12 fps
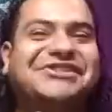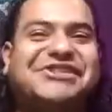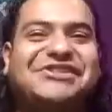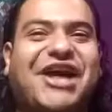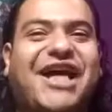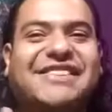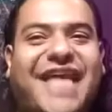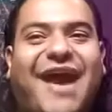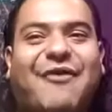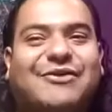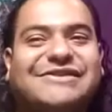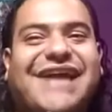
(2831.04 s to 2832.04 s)
she thought
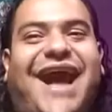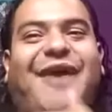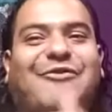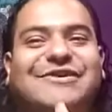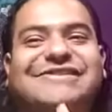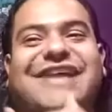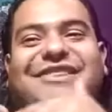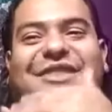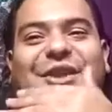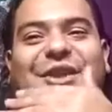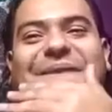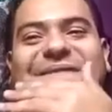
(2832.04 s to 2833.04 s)
that was I was a
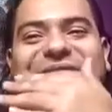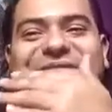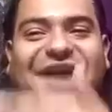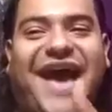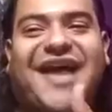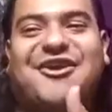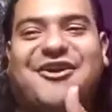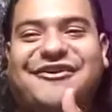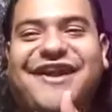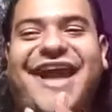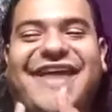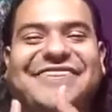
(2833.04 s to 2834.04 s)
little bit fatter
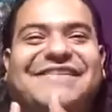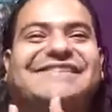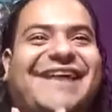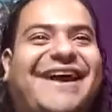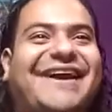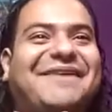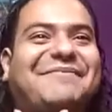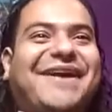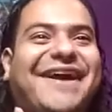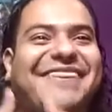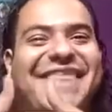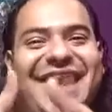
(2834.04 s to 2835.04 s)
at the time
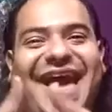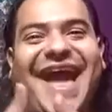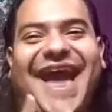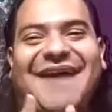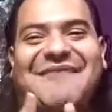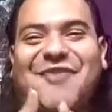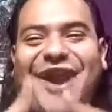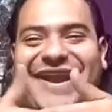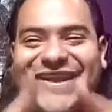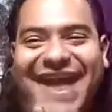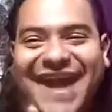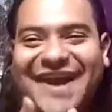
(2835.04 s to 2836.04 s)
than I am right
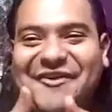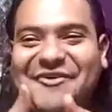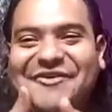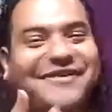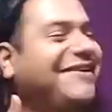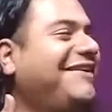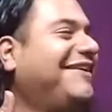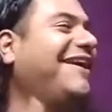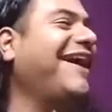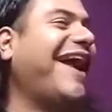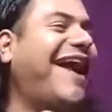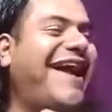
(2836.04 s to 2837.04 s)
now.
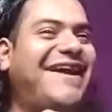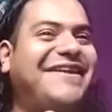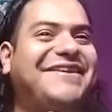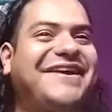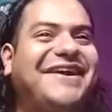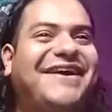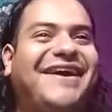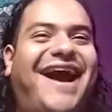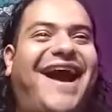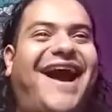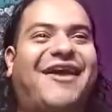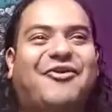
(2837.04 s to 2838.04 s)
And I
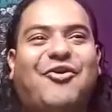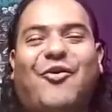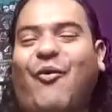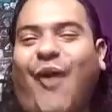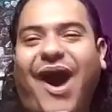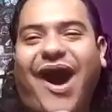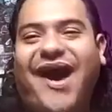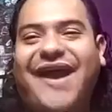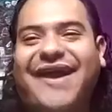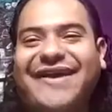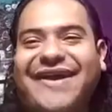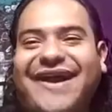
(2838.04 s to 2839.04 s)
don't know
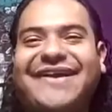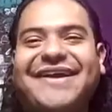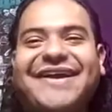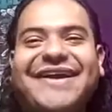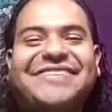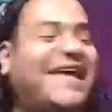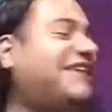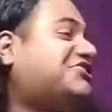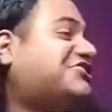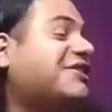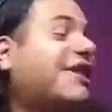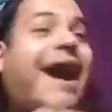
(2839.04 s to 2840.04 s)
why. That
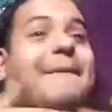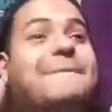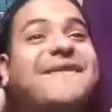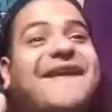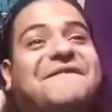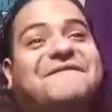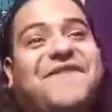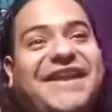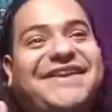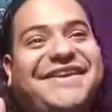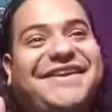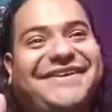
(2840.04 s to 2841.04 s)
just got me
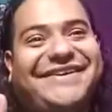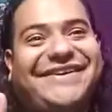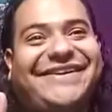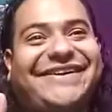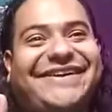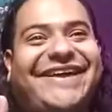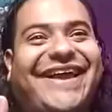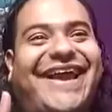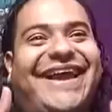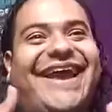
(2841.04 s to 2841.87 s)
offended. It